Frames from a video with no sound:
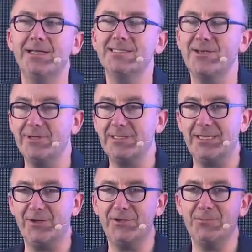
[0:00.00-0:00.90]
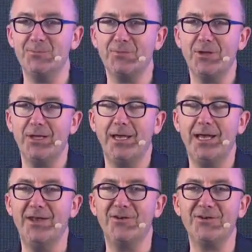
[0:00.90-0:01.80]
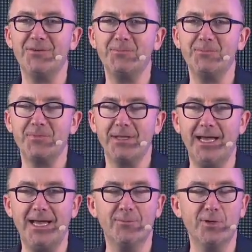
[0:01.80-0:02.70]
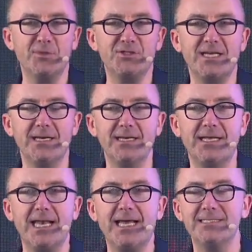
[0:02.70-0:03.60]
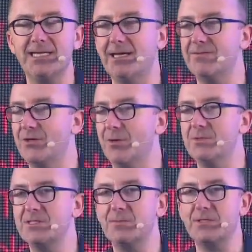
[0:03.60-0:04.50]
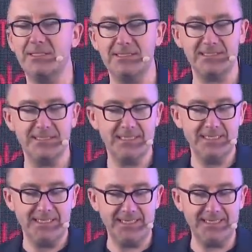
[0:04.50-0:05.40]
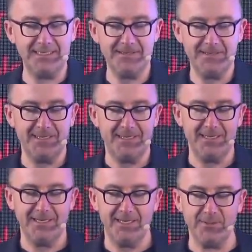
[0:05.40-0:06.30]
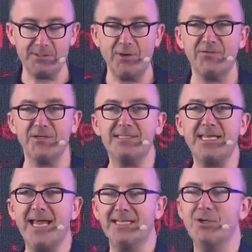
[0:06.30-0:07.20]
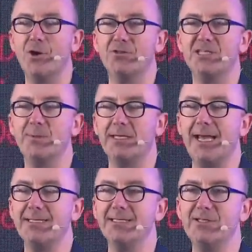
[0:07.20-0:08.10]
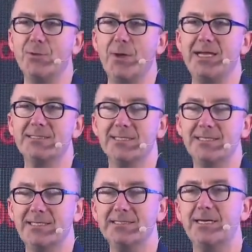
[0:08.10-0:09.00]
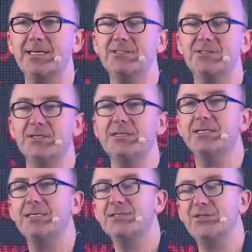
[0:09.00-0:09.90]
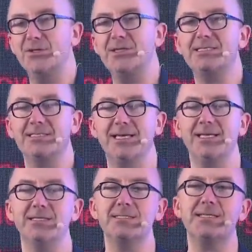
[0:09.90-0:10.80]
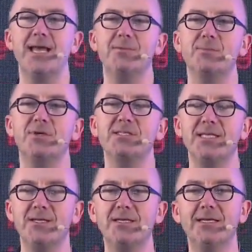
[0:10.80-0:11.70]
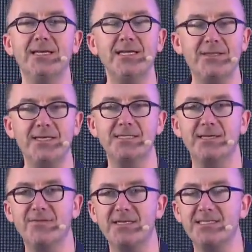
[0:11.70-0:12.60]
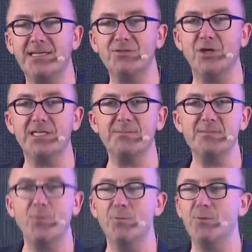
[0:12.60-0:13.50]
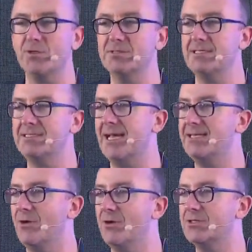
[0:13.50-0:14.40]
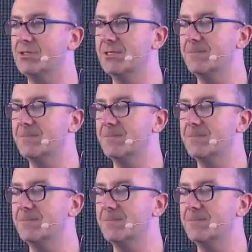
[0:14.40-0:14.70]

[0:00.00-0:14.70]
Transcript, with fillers: serial killer hunter. Uh, we're particularly glad to have Thomas because he, he was offered a TED talk this weekend in the US and he decided to, to do this gig instead because he, he thinks that investigative journalism is more important than TED talks.